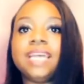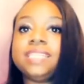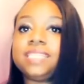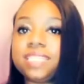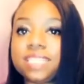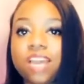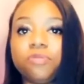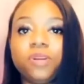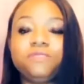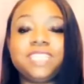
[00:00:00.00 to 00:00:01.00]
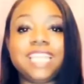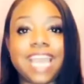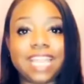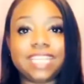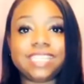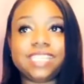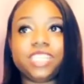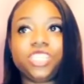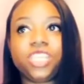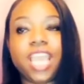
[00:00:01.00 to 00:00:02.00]
Since I moved to Dallas,
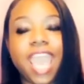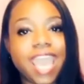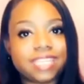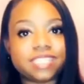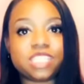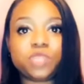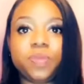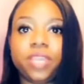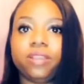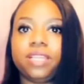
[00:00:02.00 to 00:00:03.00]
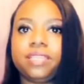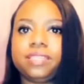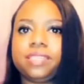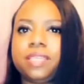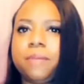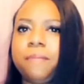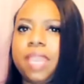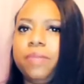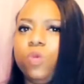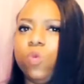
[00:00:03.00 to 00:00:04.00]
she has experienced
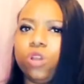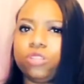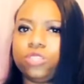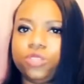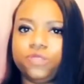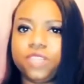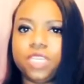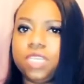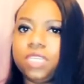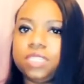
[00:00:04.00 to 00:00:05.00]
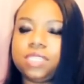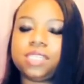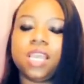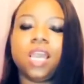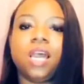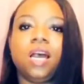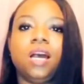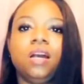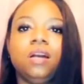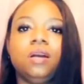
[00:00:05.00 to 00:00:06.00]
maybe 1 or 2 floods.
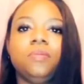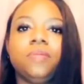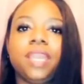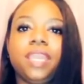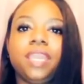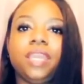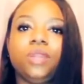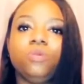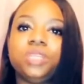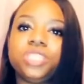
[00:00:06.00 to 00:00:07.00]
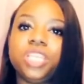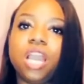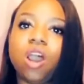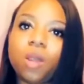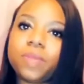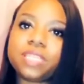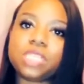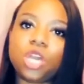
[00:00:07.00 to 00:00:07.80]
And when she called me and